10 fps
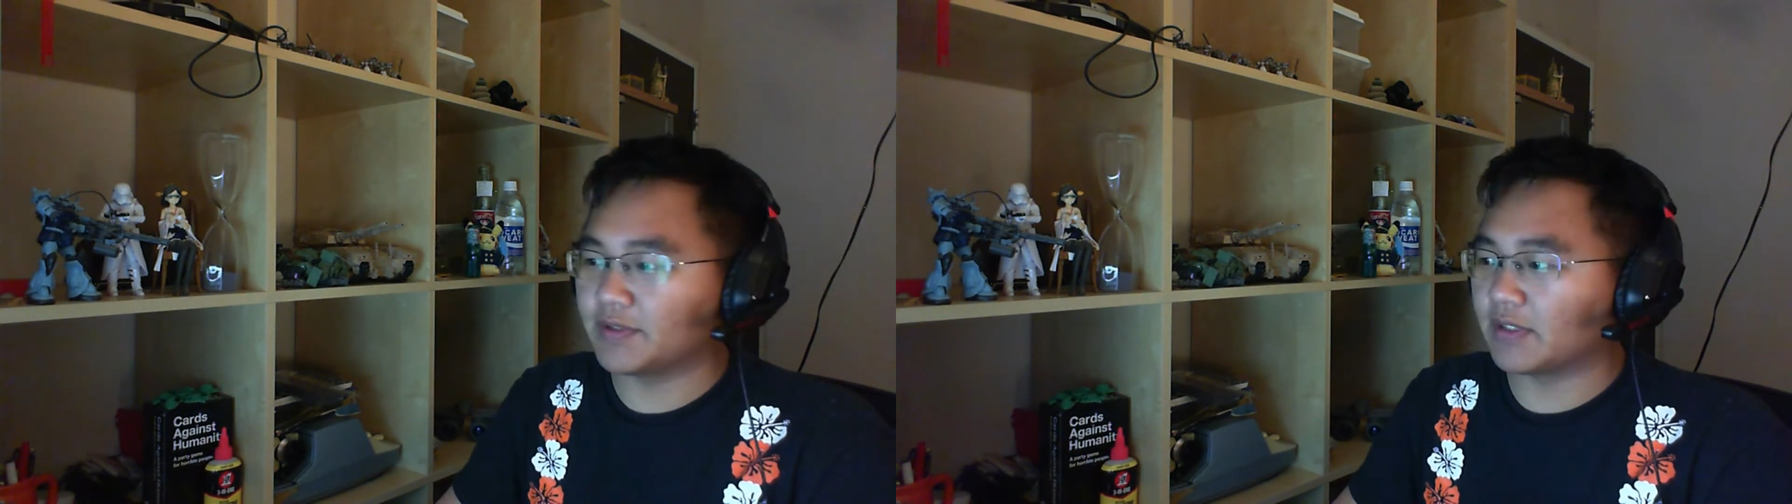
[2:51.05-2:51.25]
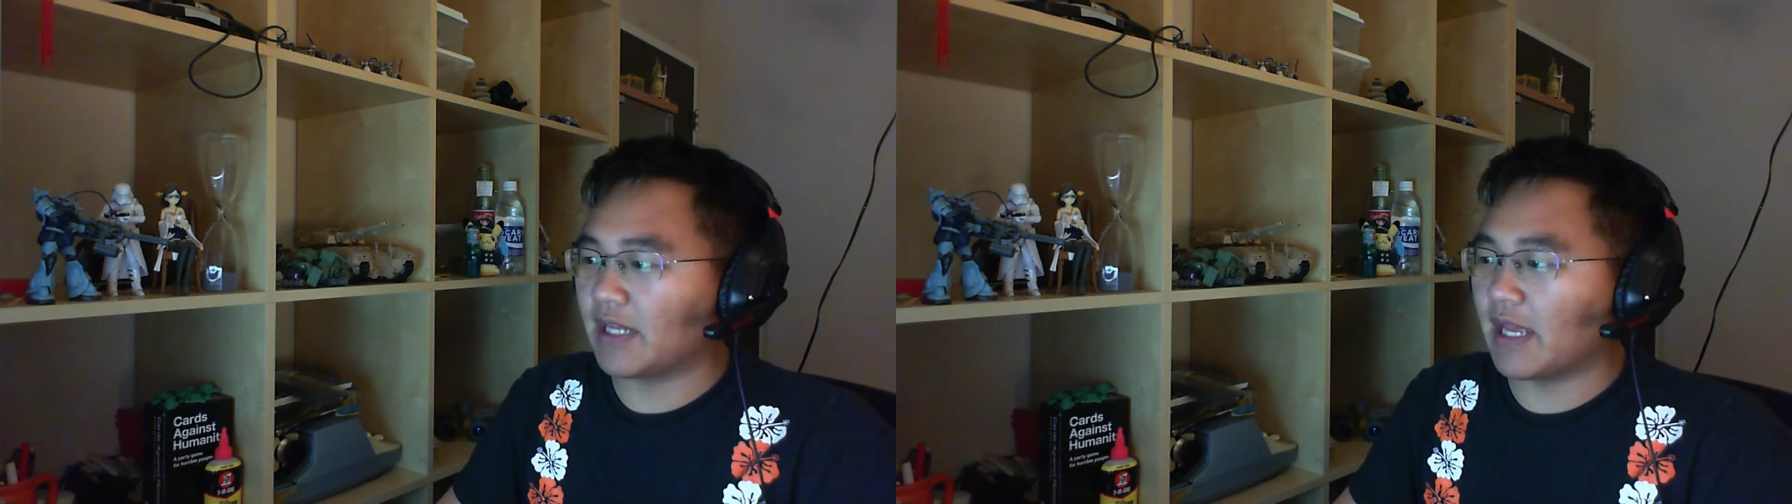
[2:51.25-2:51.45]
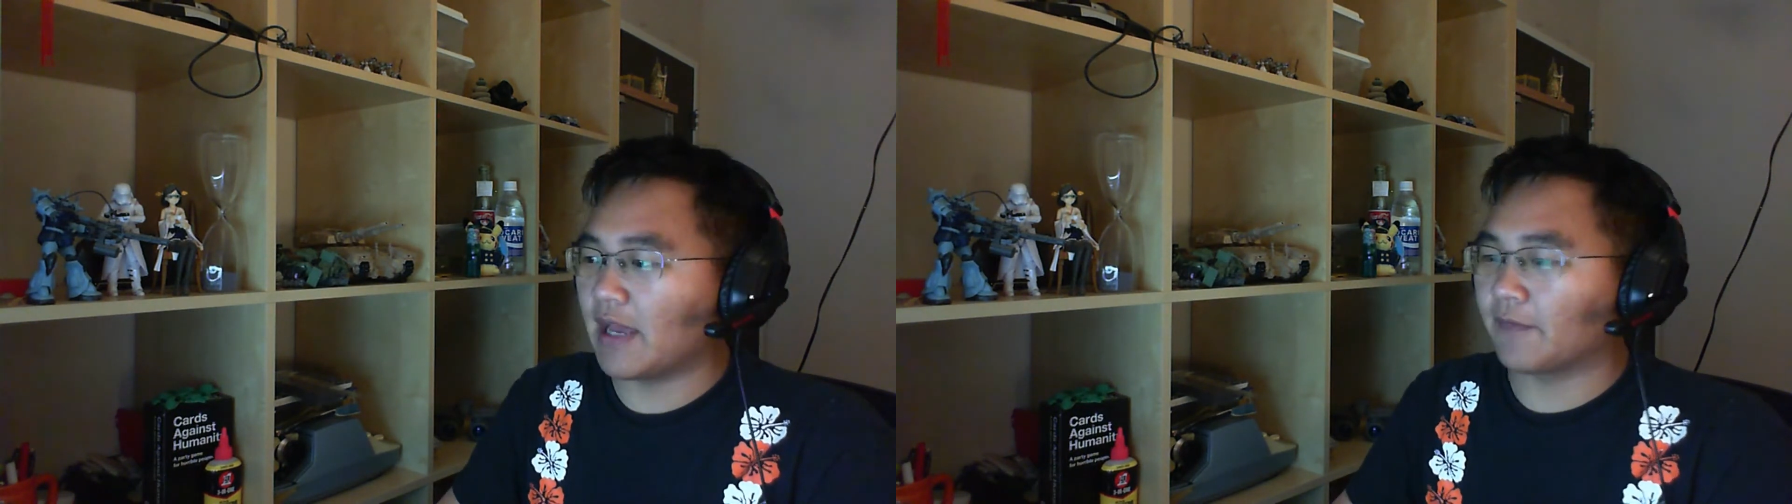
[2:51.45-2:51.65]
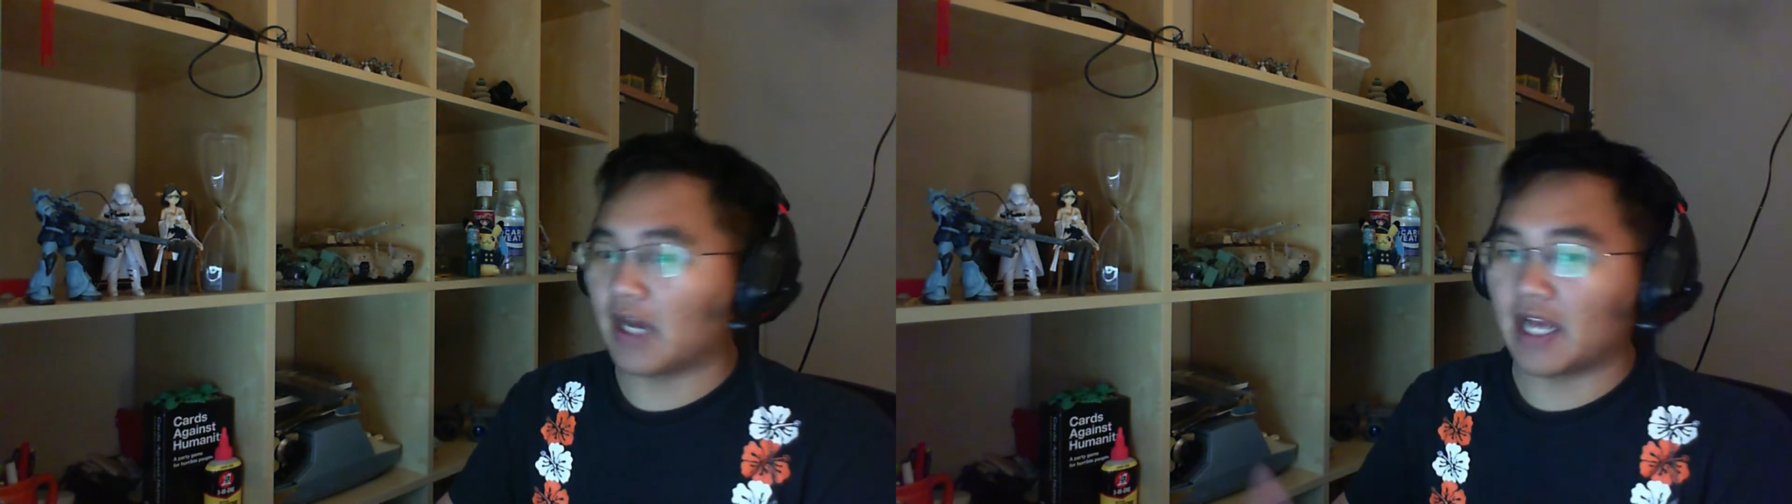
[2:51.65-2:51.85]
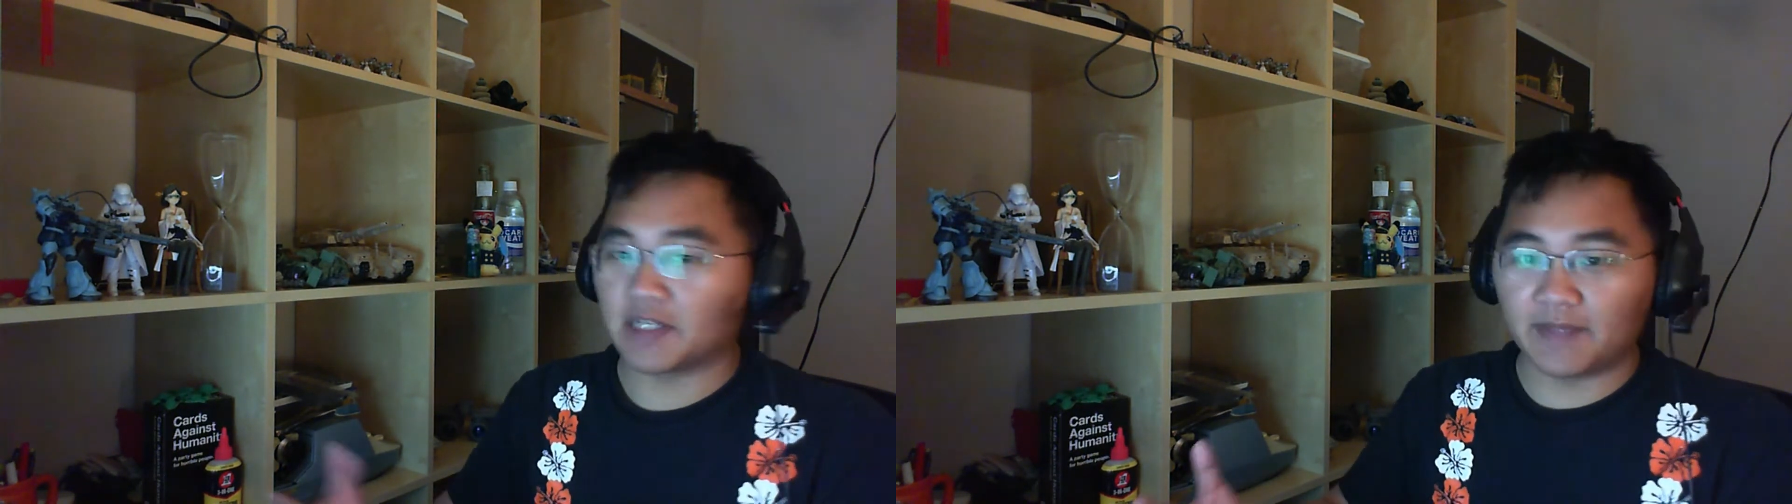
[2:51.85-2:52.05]
they're going to have
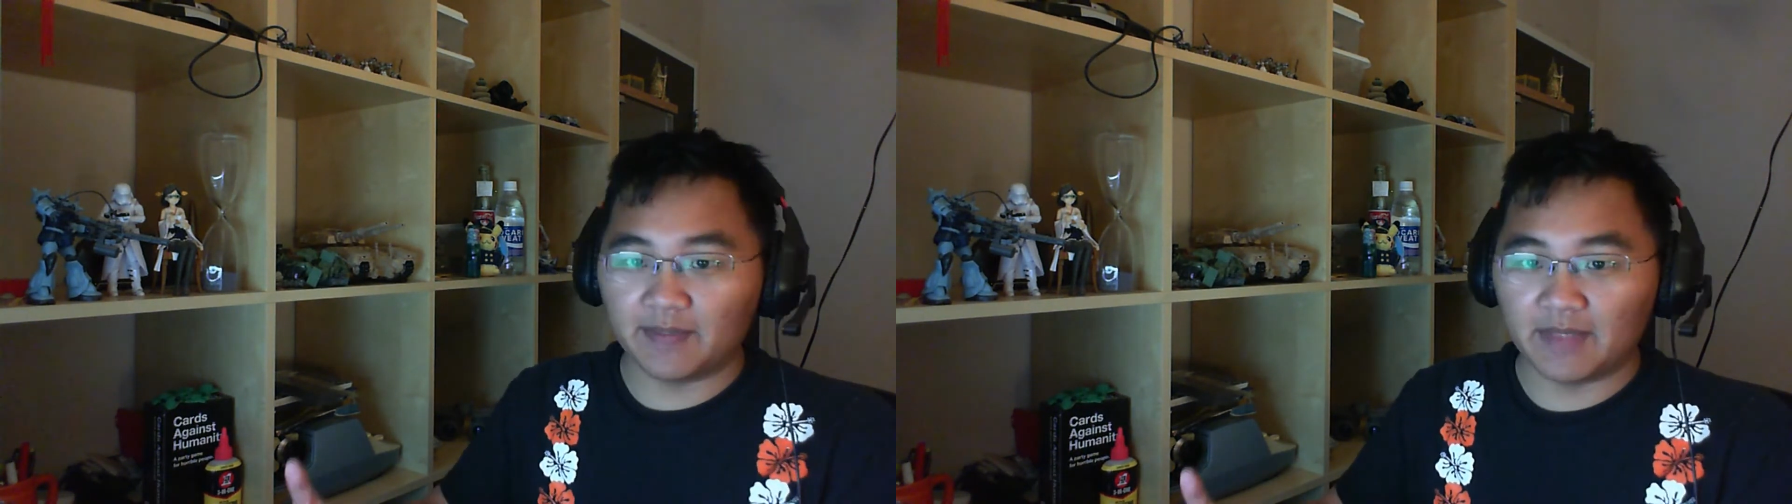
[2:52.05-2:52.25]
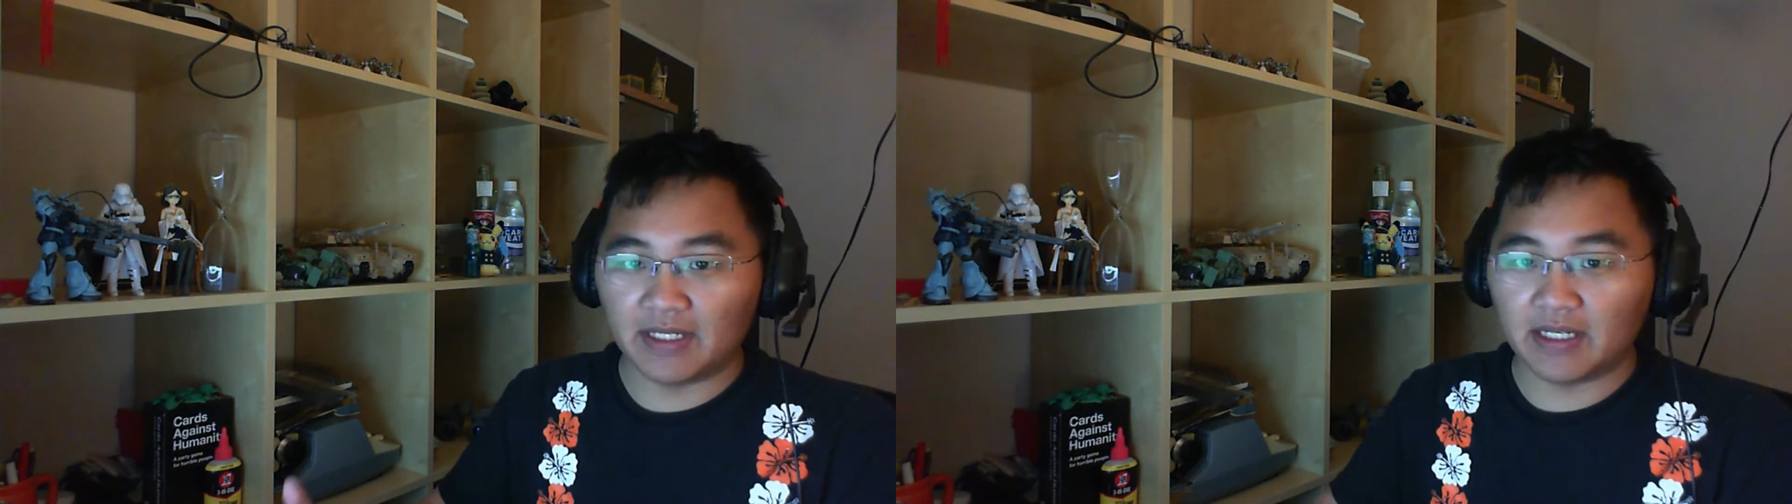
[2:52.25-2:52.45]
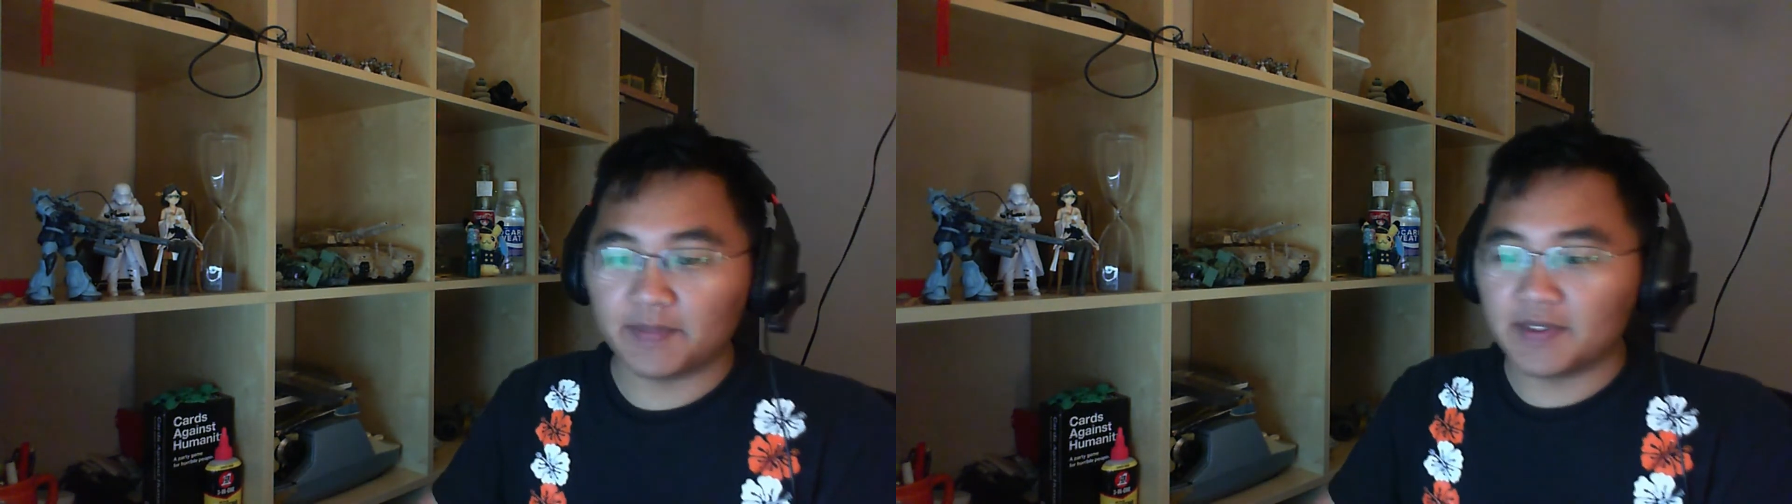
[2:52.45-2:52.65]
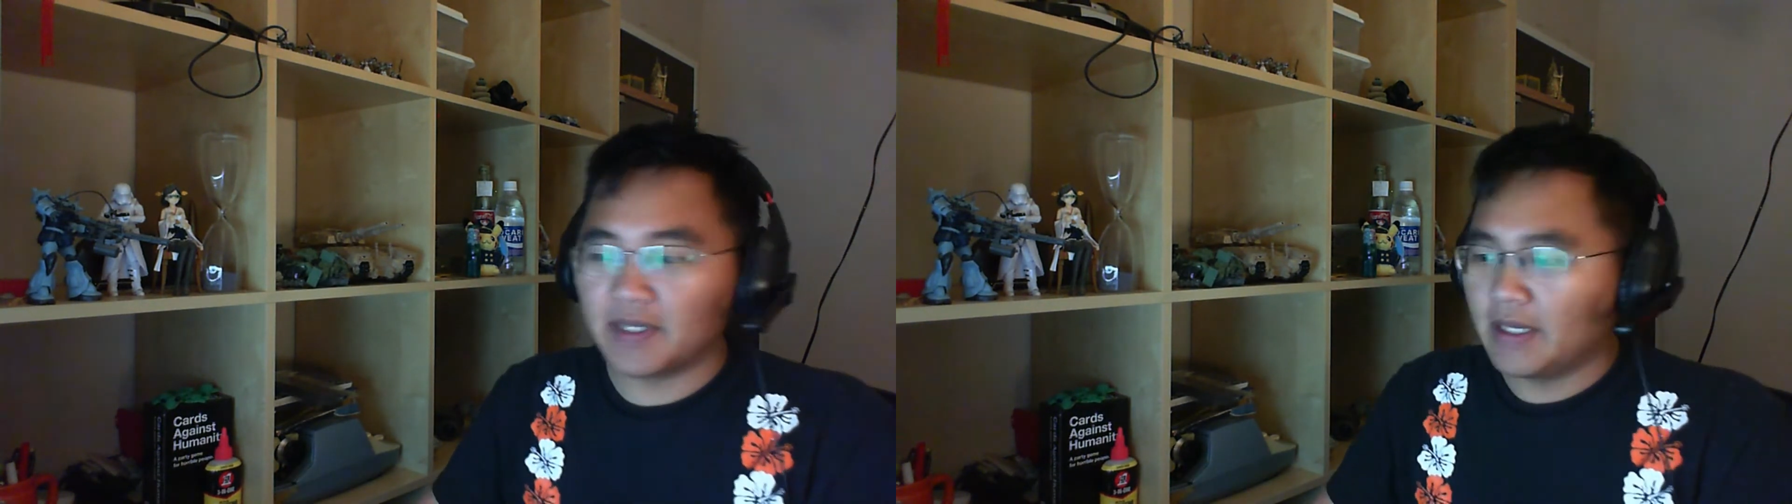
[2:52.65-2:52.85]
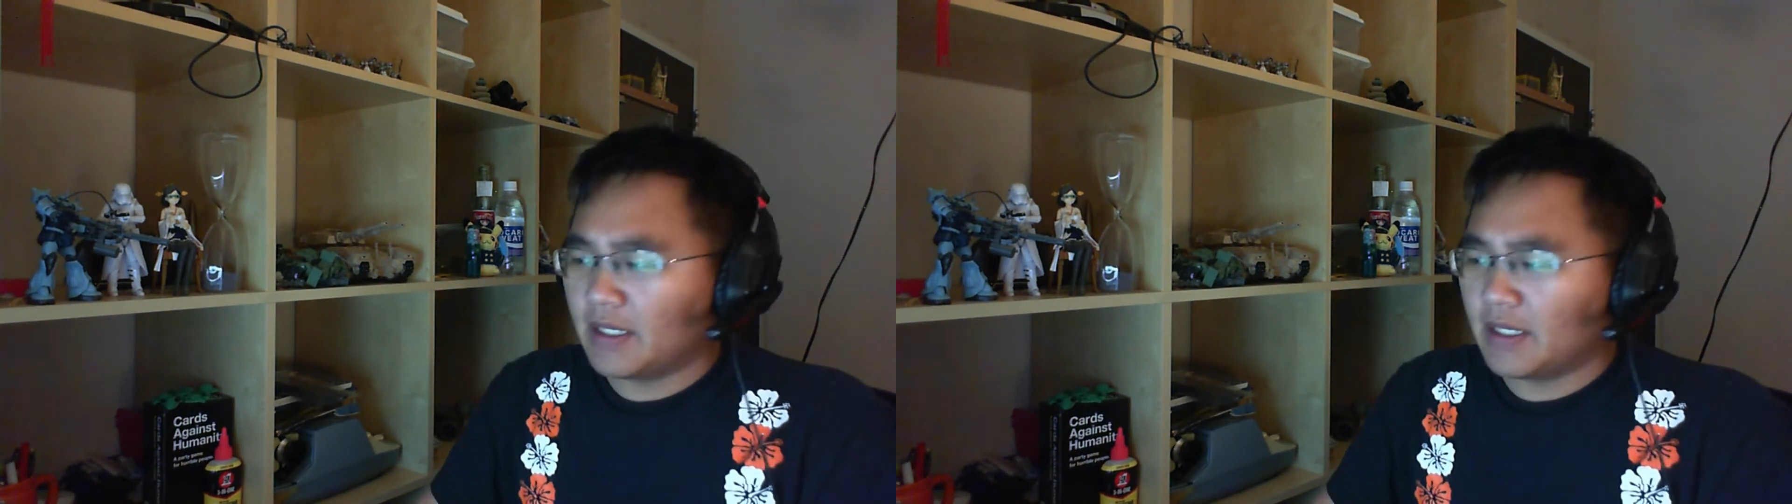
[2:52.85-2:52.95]
cosplay meetups.